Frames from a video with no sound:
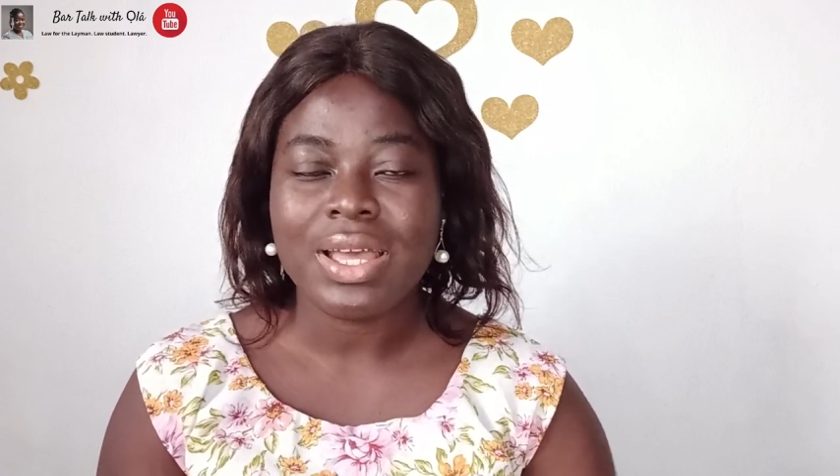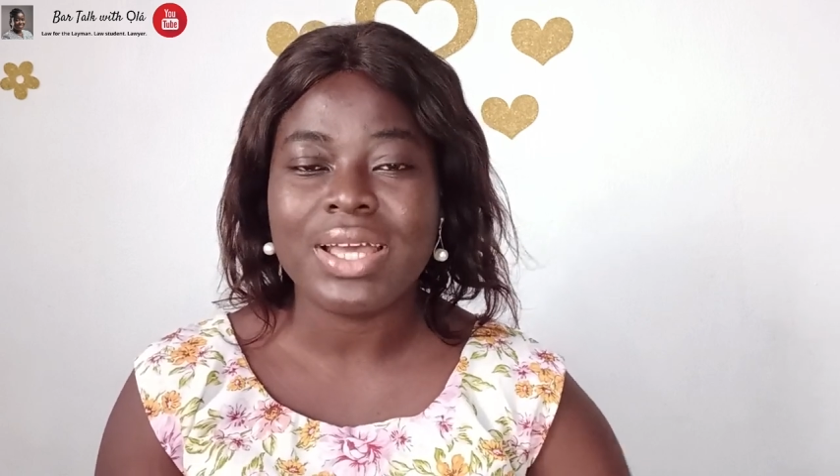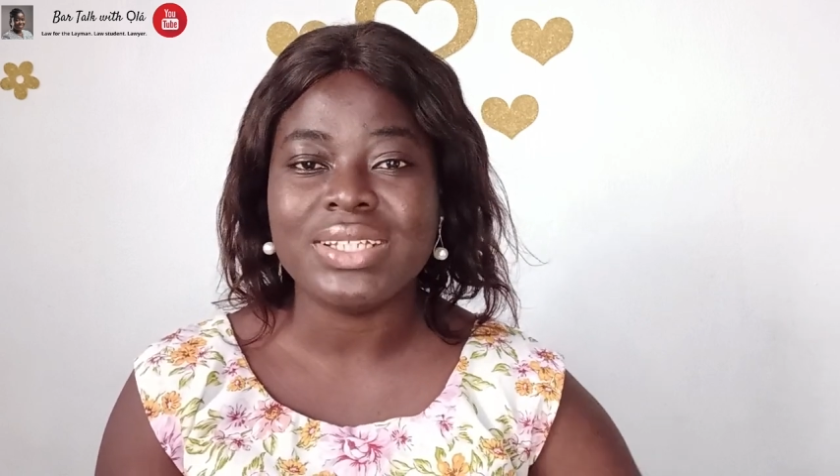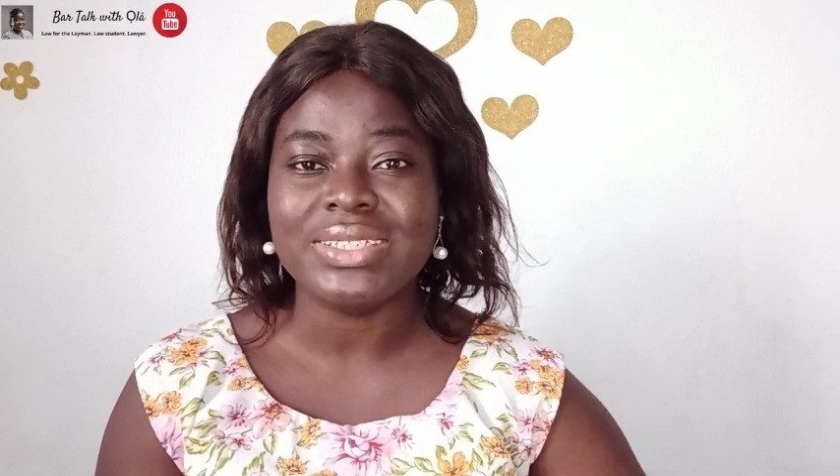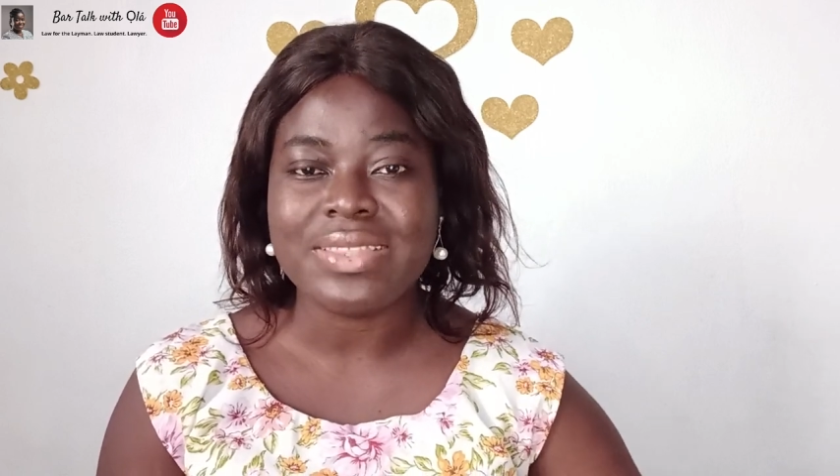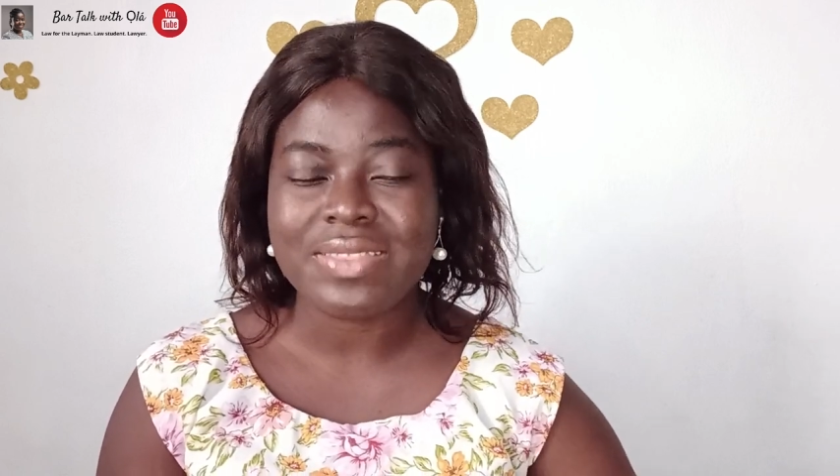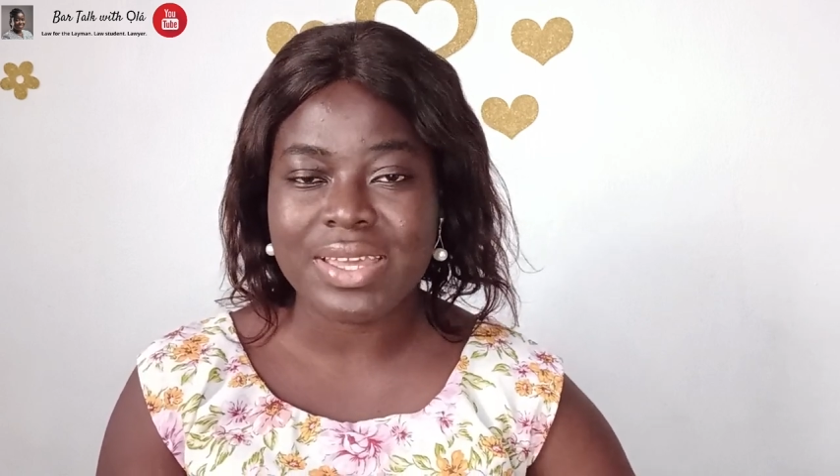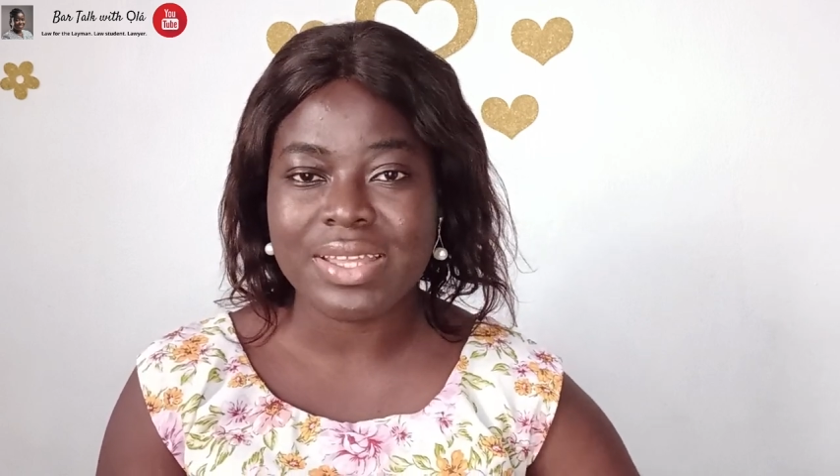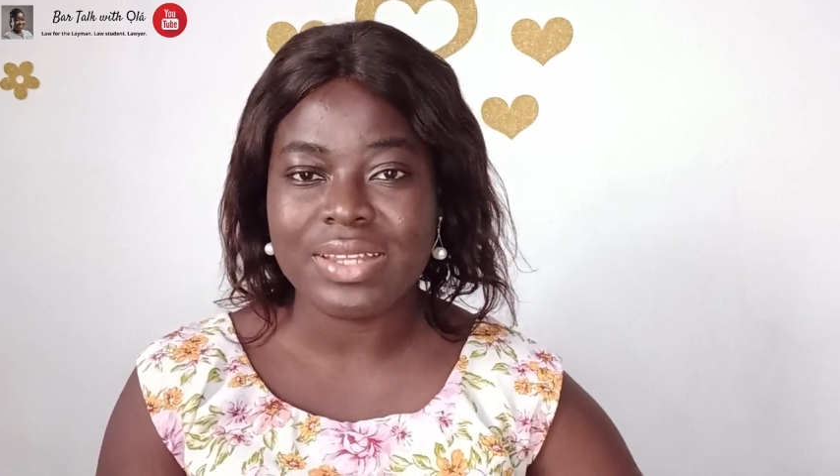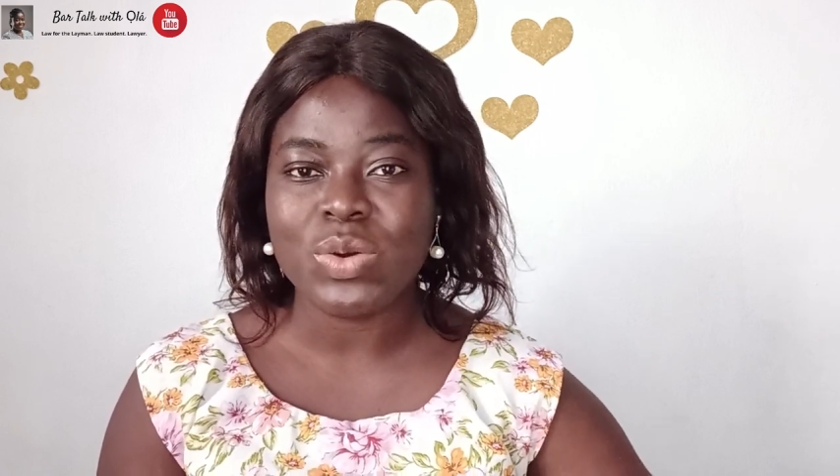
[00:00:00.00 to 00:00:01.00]
and
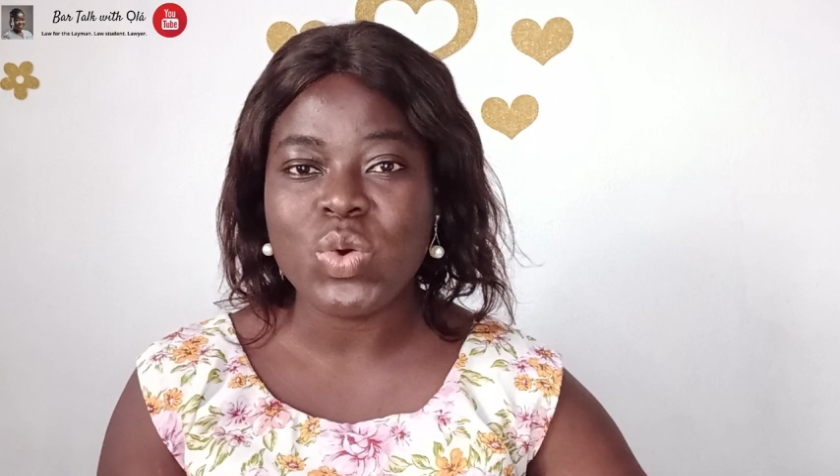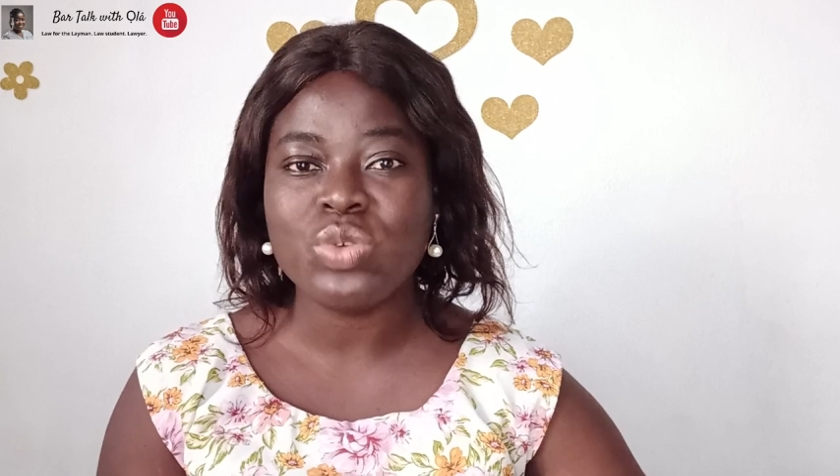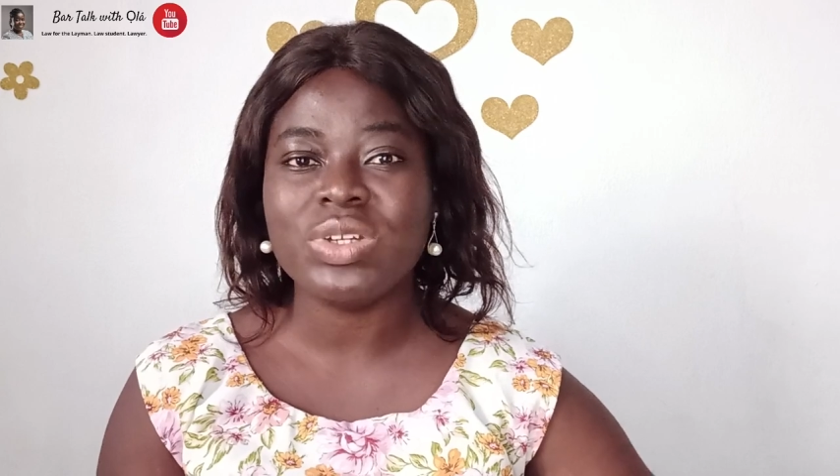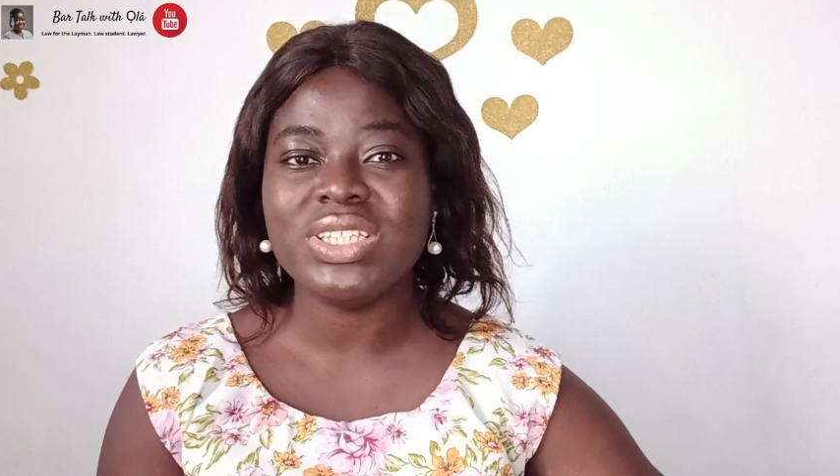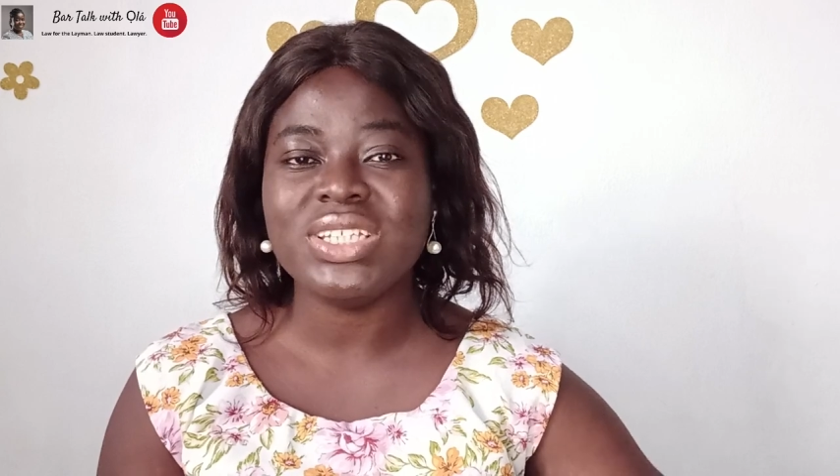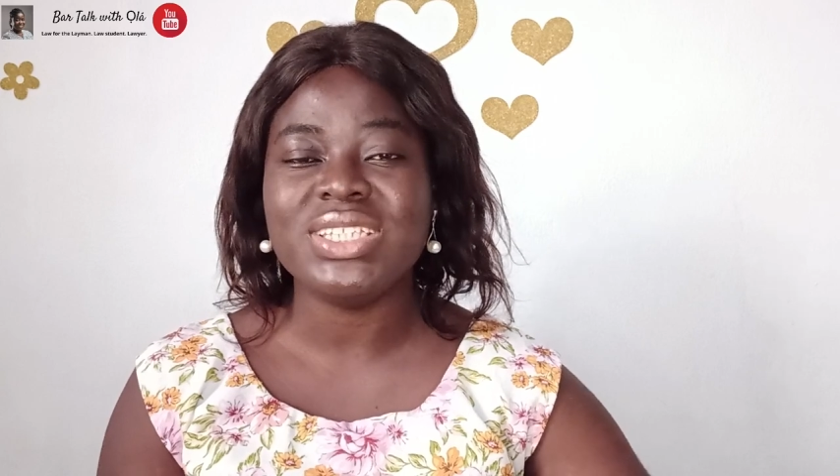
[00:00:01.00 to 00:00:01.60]
then orally